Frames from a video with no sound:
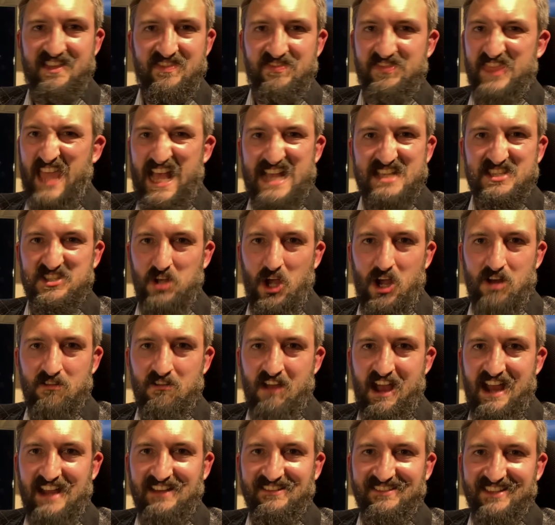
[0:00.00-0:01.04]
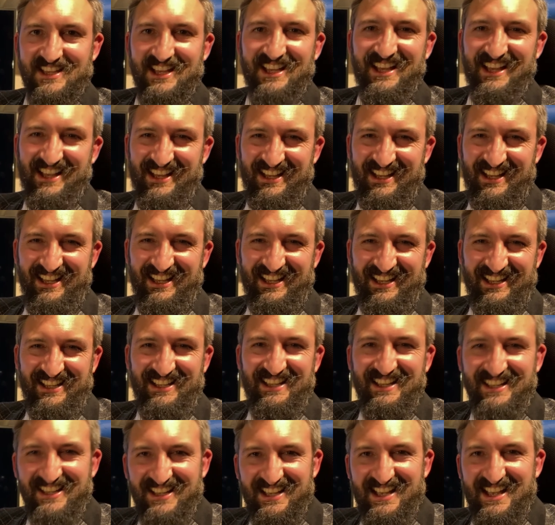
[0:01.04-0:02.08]
that's not right.
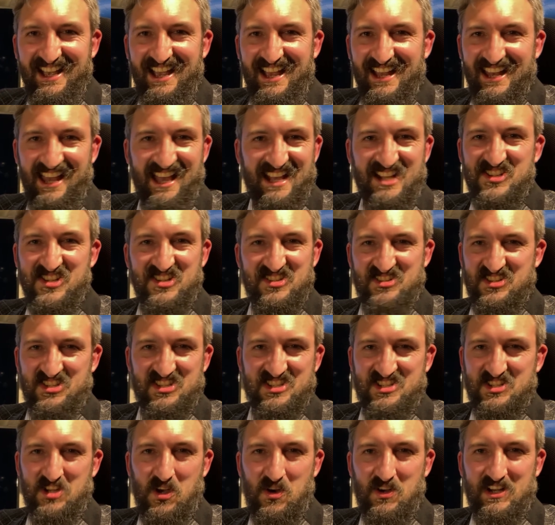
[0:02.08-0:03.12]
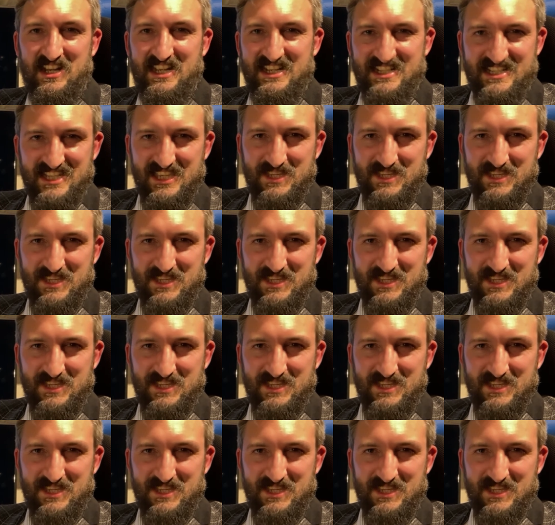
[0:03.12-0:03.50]
Like, she's just talking to the